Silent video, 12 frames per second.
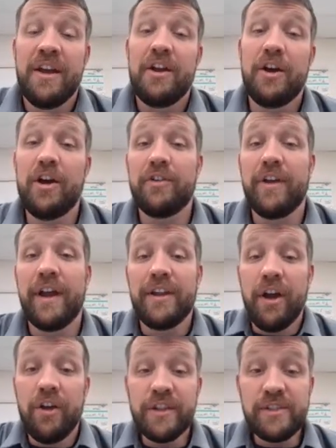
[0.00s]
All right,
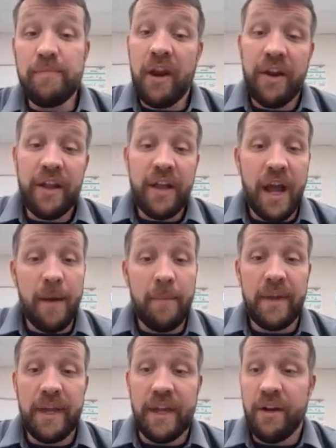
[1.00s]
y'all, it's Barry.
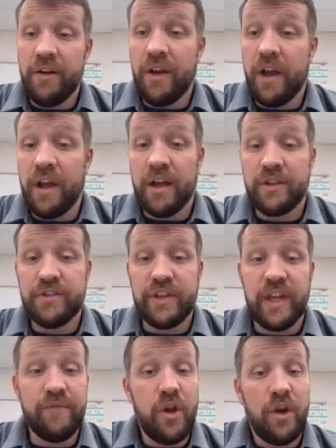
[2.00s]
I'm here to
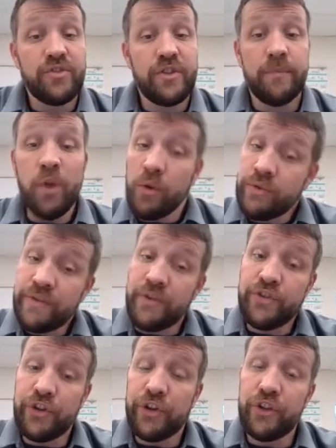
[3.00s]
give y'all some notes for
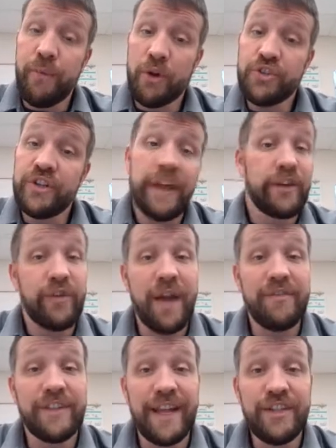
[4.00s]
circular motion and
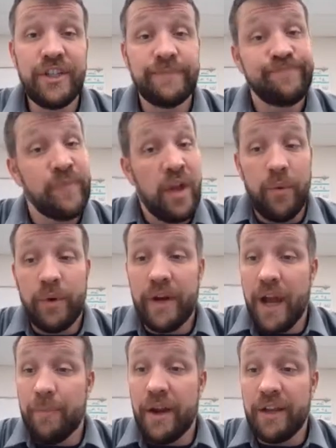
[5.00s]
gravitation. We're going
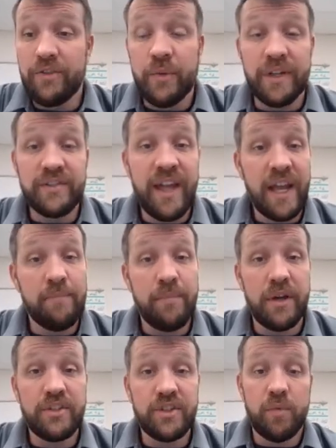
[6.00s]
to hop right into it in a sec,
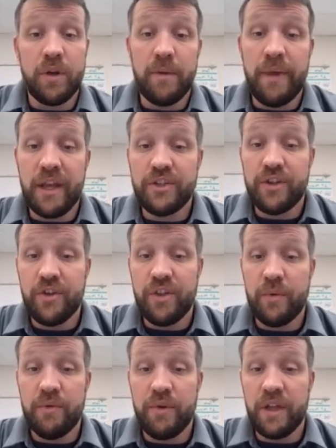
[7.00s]
but just want to make sure
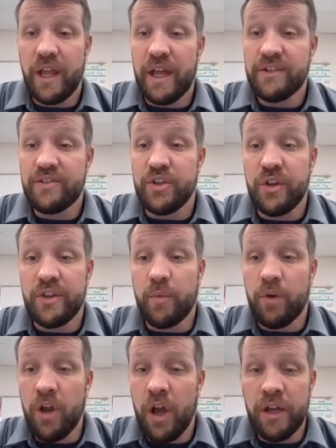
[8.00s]
that we realize the unit that
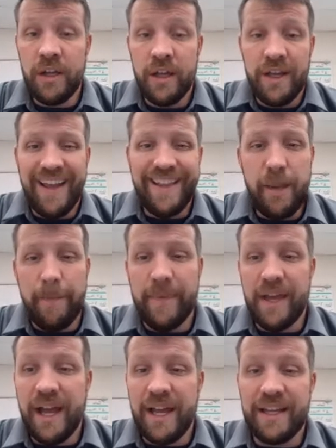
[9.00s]
we're on and the
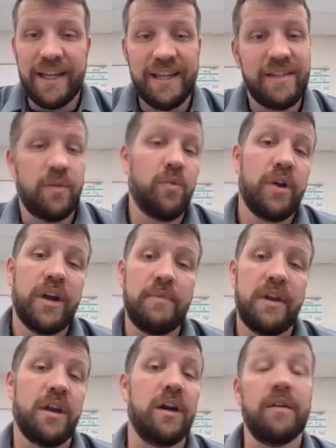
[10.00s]
big ideas that we're going to
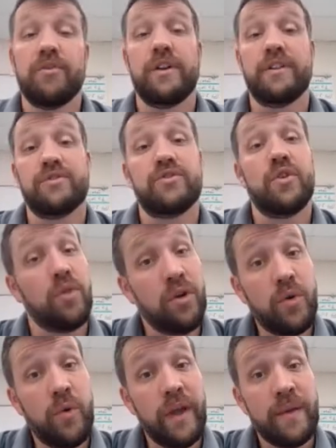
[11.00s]
be covering. So real
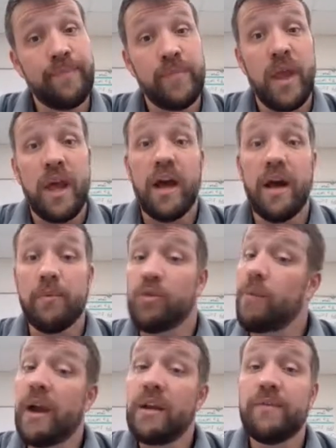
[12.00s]
quick, a
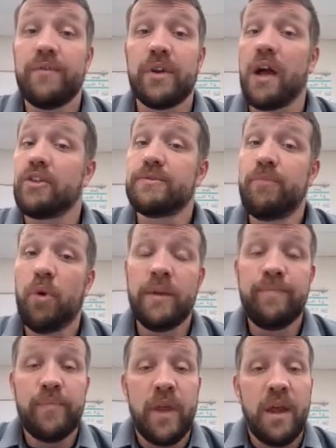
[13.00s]
reminder for College
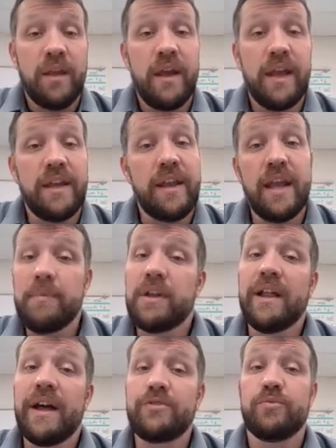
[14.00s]
Board and AP
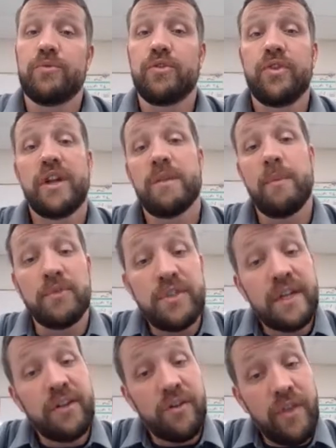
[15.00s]
Classroom curriculum in
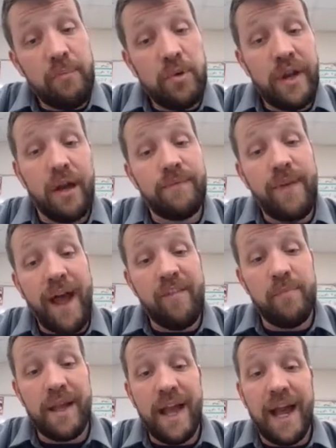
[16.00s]
particular, they put out
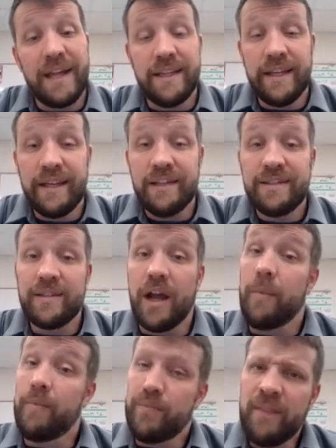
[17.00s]
5 big ideas.
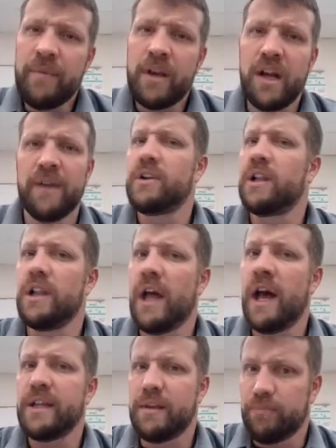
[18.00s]
They've been covered a
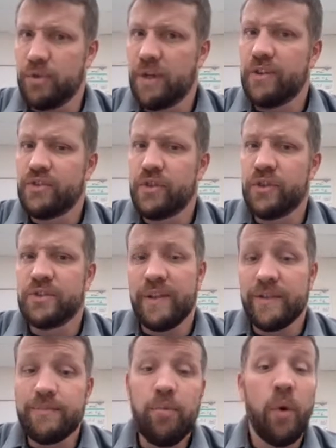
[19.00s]
lot in previous units to
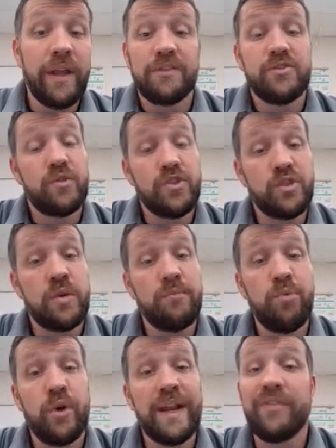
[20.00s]
this point, so just want
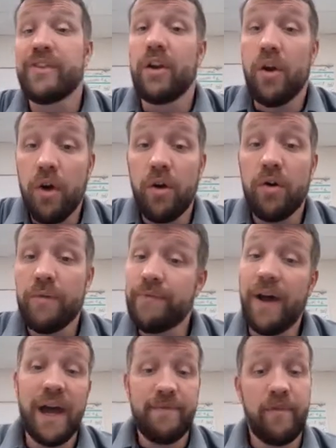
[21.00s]
to point out that all
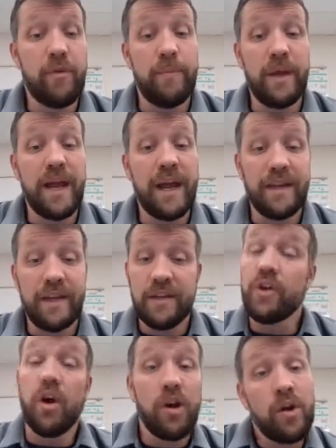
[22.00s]
5 of the big
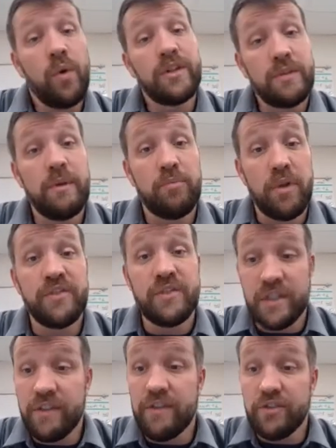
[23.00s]
ideas are going to be
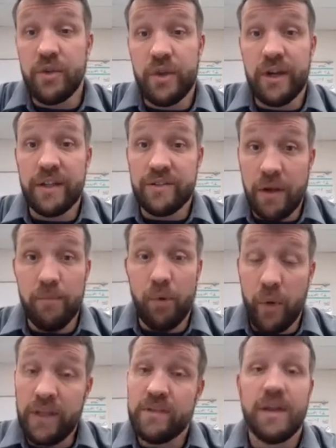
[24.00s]
present in this unit at some
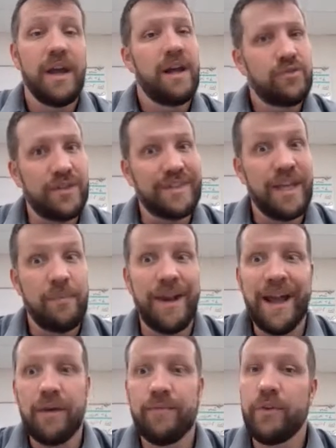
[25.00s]
point. So let's keep an
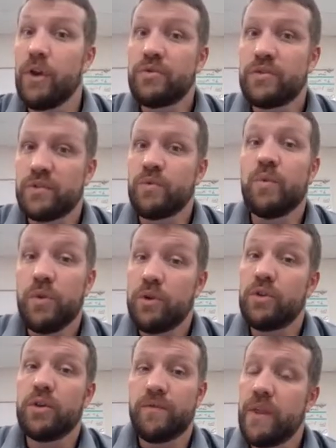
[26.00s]
eye out for those because we
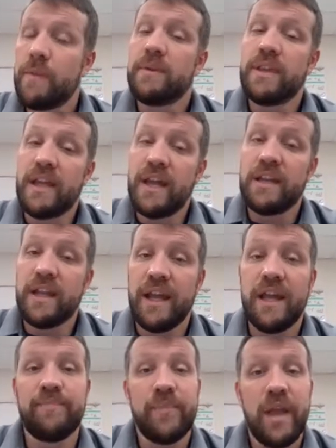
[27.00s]
will look for them at the end
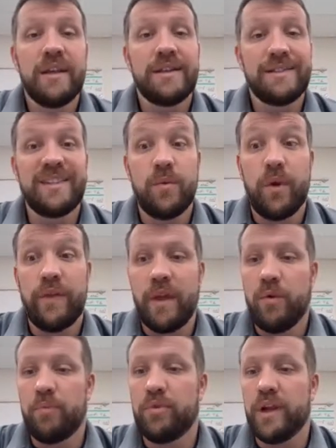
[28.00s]
again to see where they
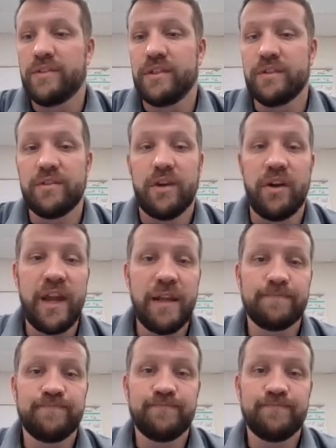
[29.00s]
were present. All right.